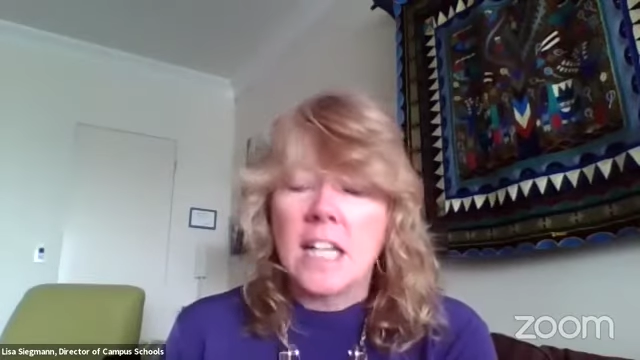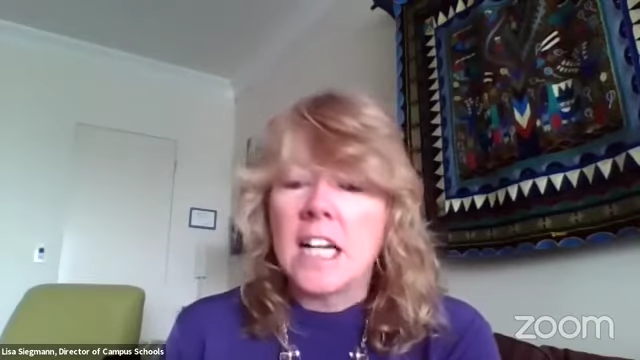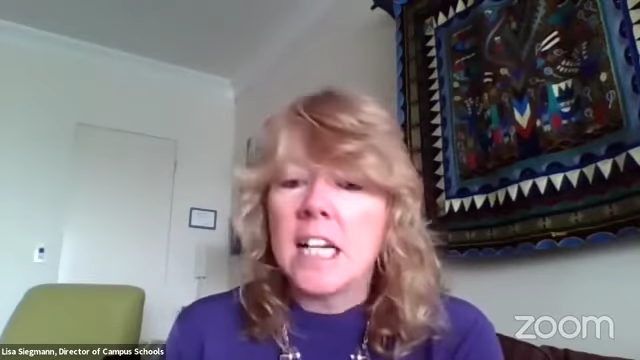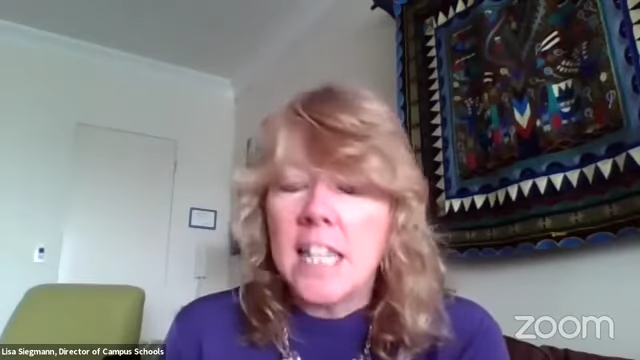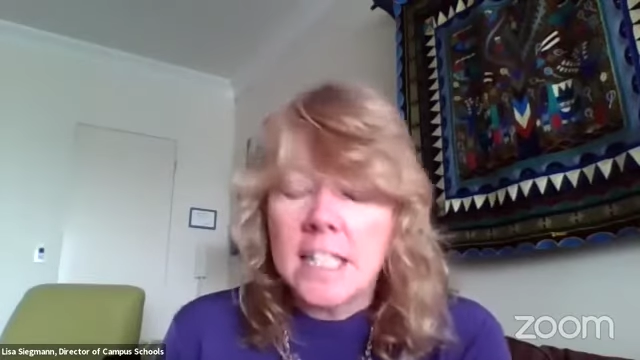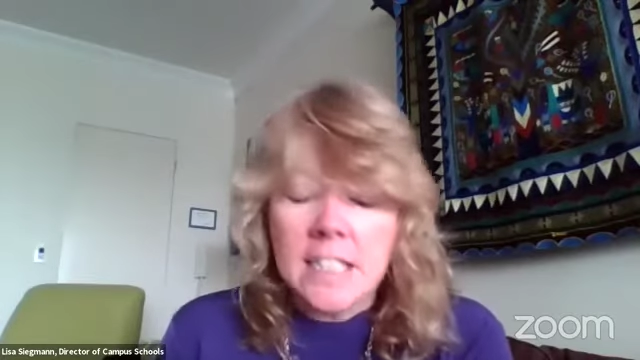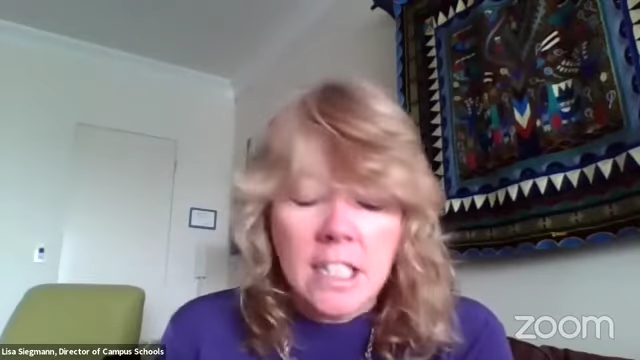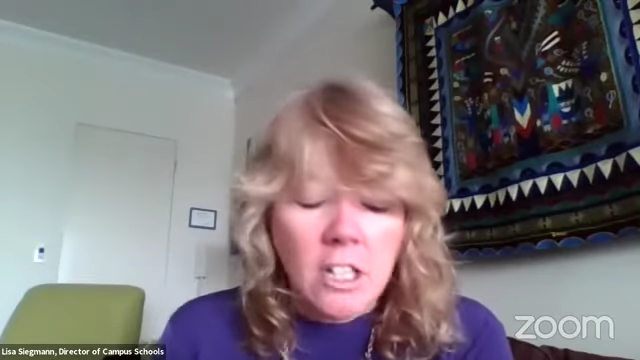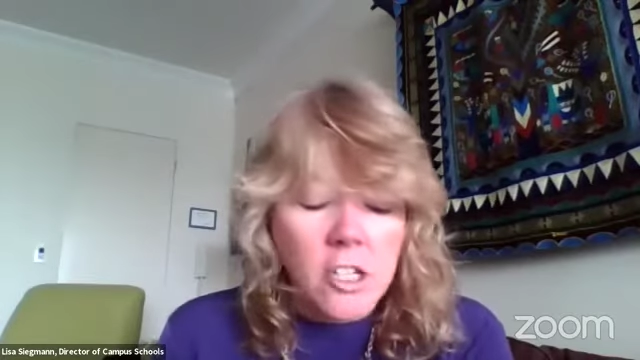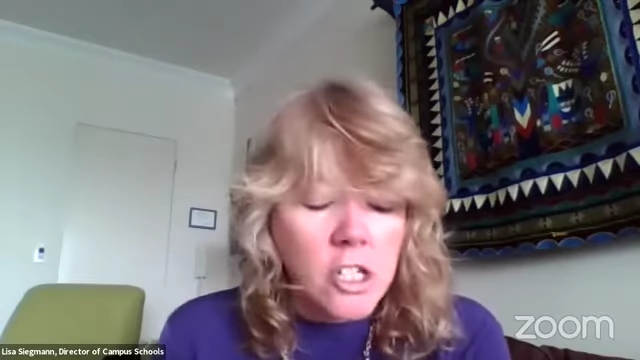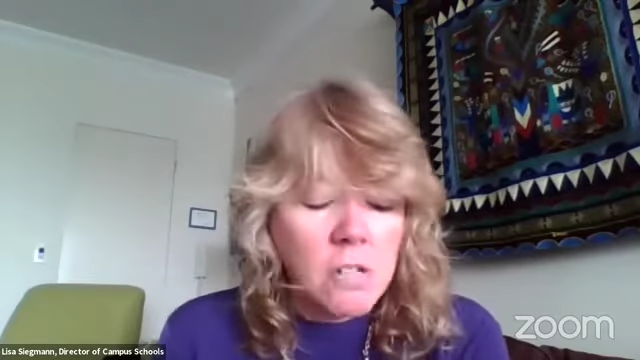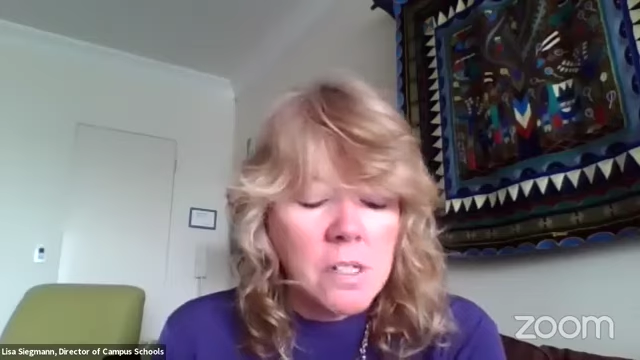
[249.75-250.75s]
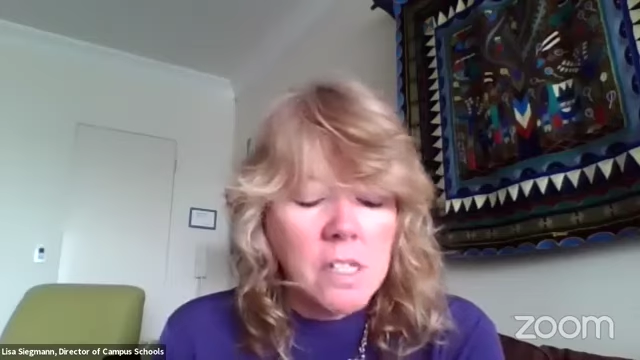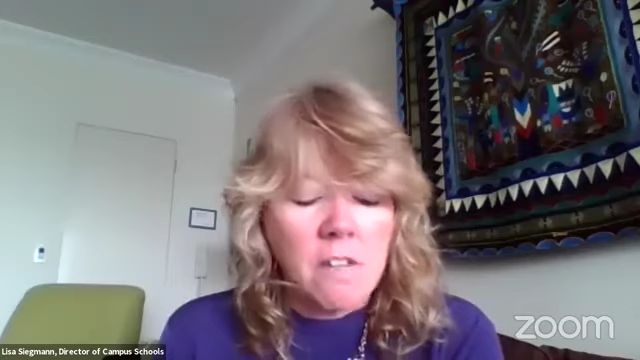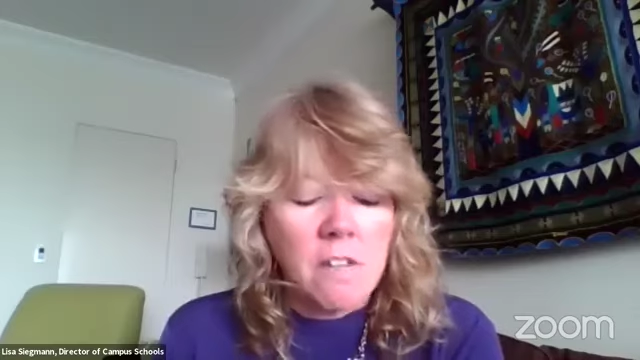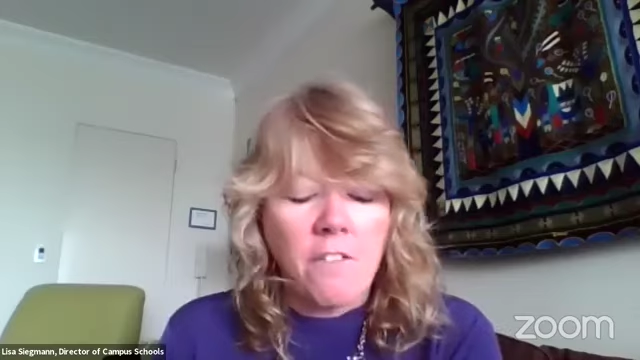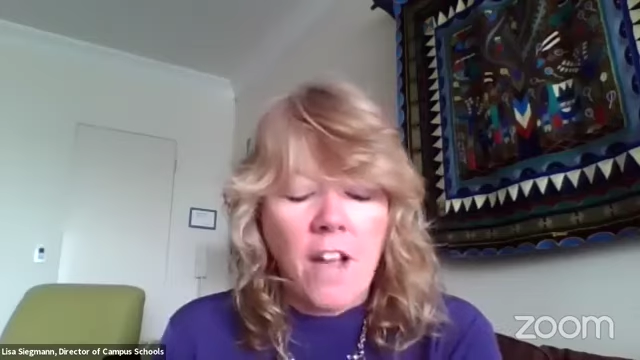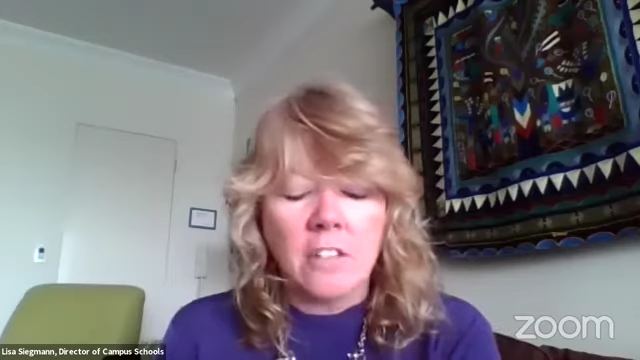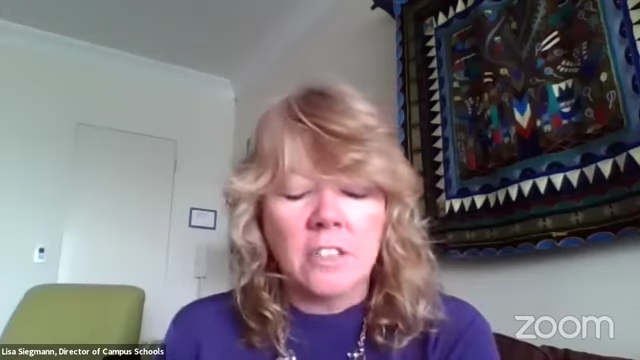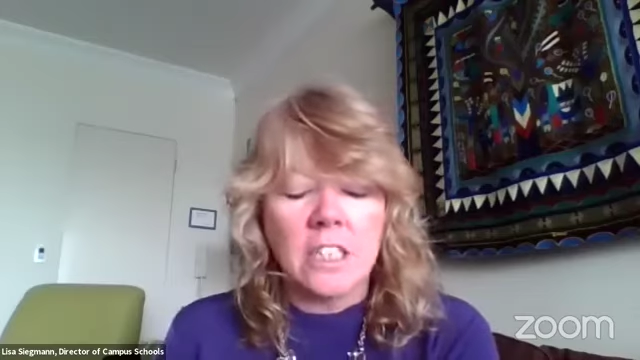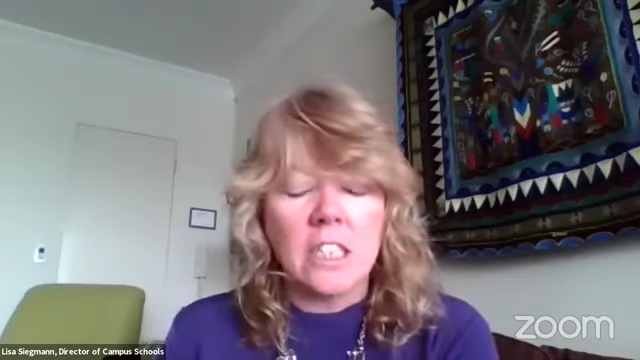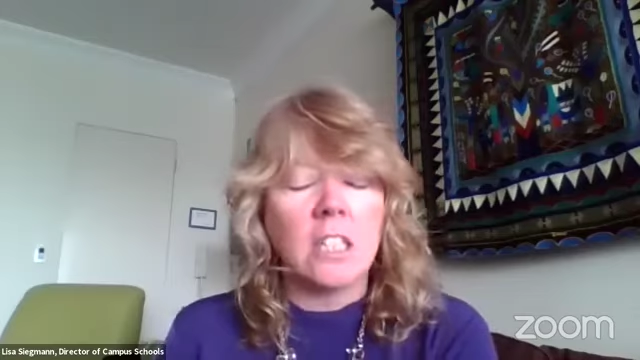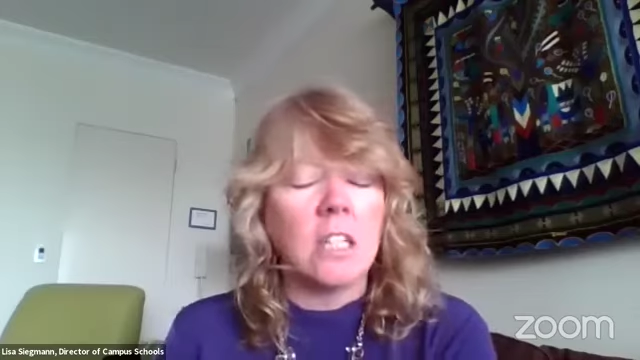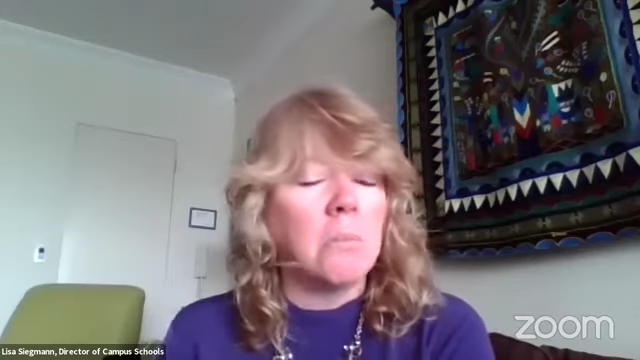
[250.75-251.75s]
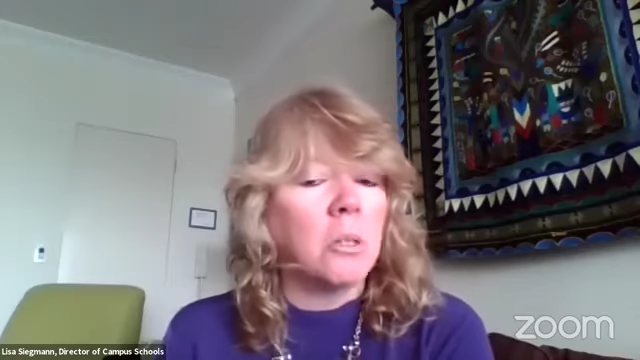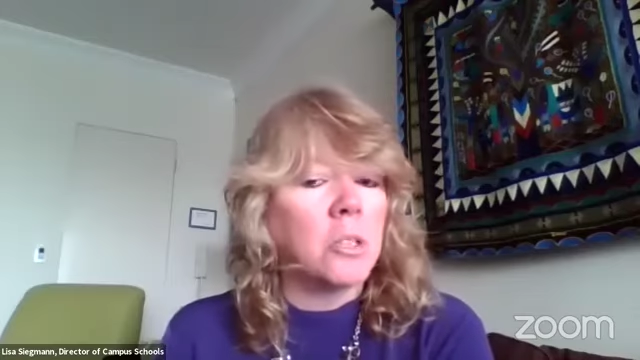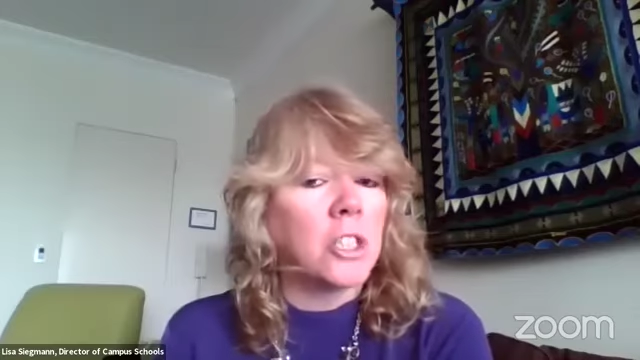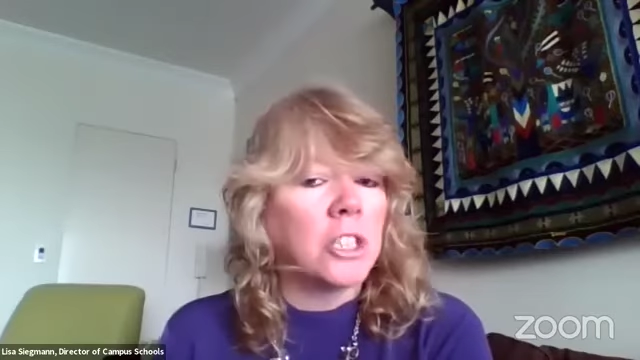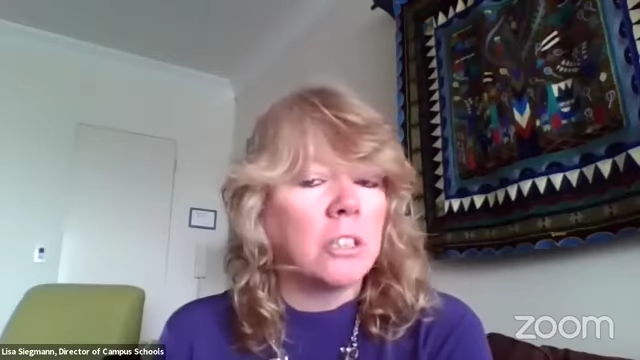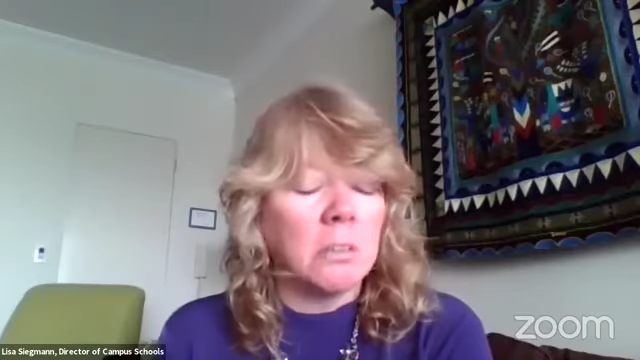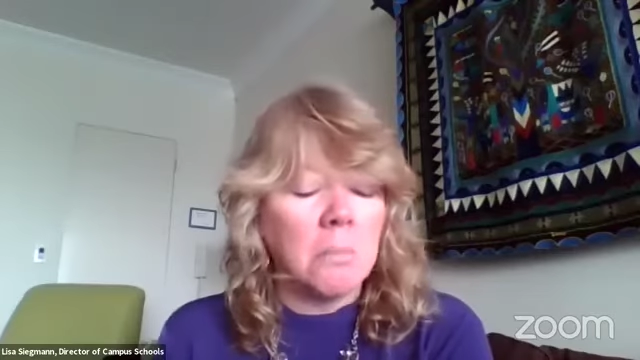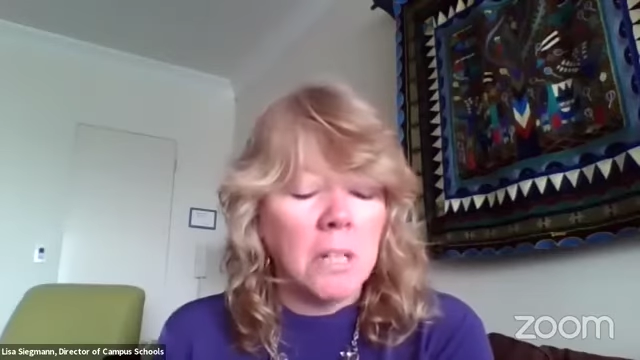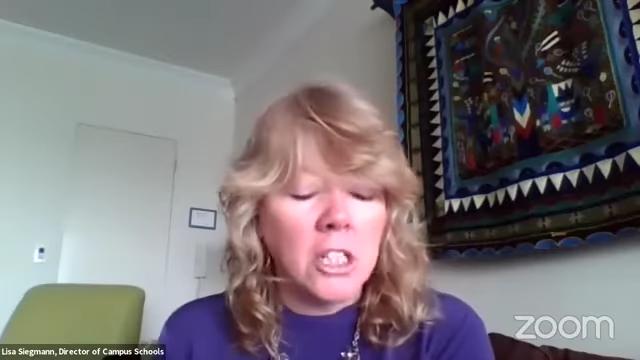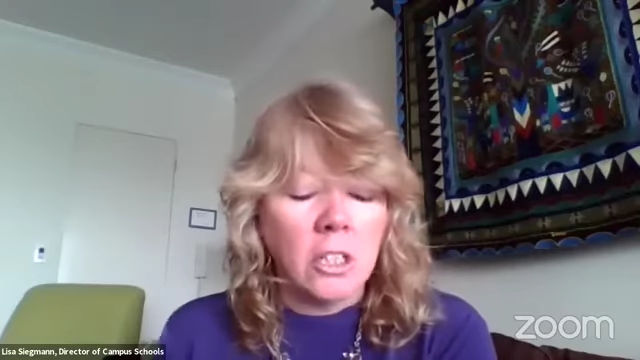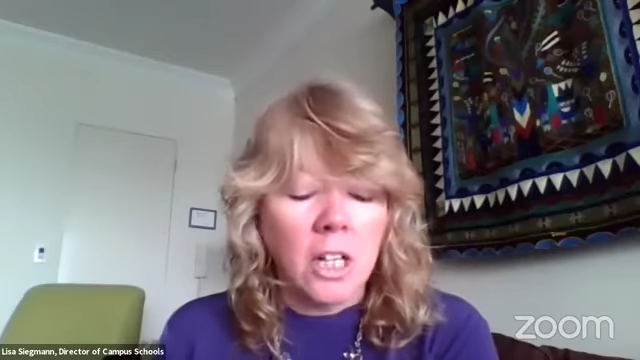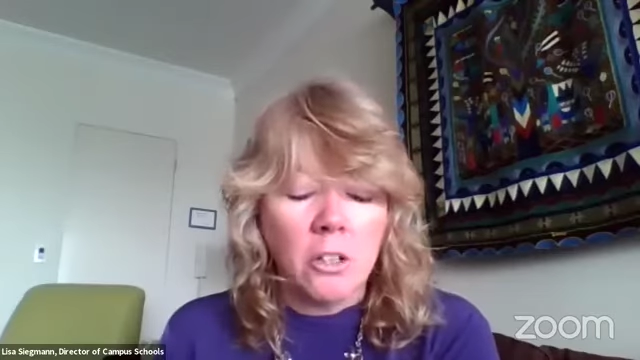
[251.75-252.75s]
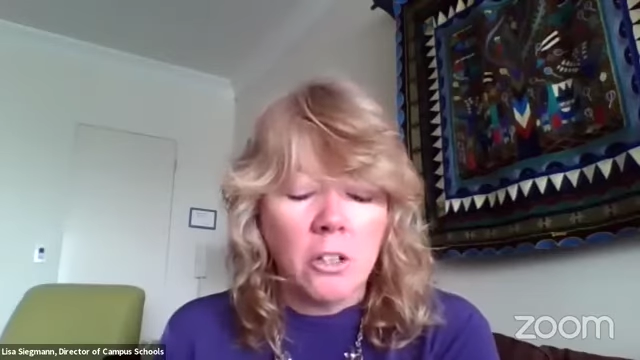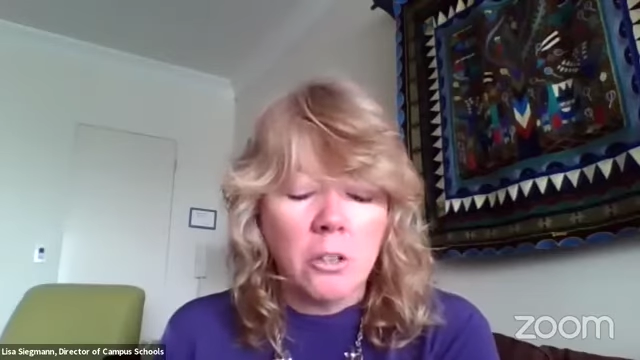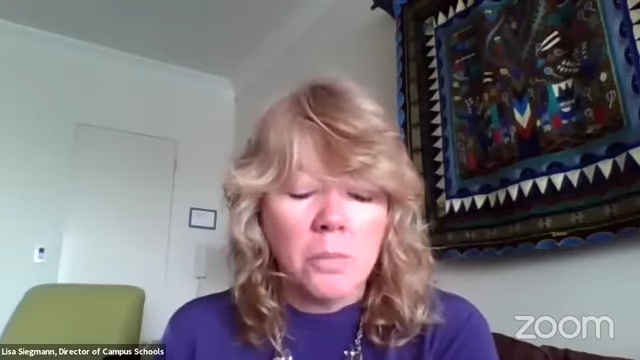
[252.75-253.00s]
and connected our students and faculty to the emotional and mental health